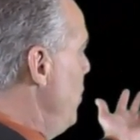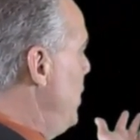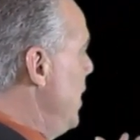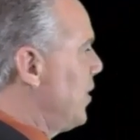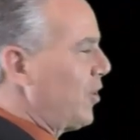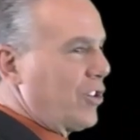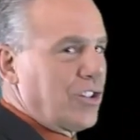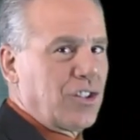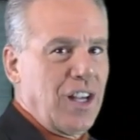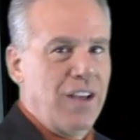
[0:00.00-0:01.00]

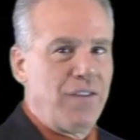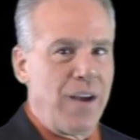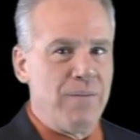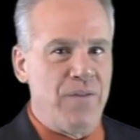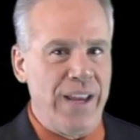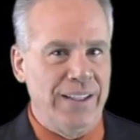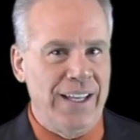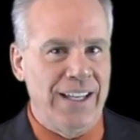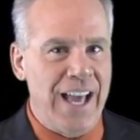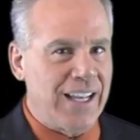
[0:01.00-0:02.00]
discs if I'm
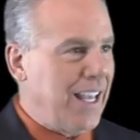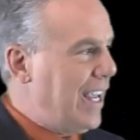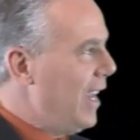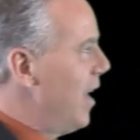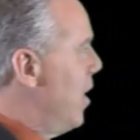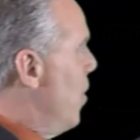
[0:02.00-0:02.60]
feeling lucky,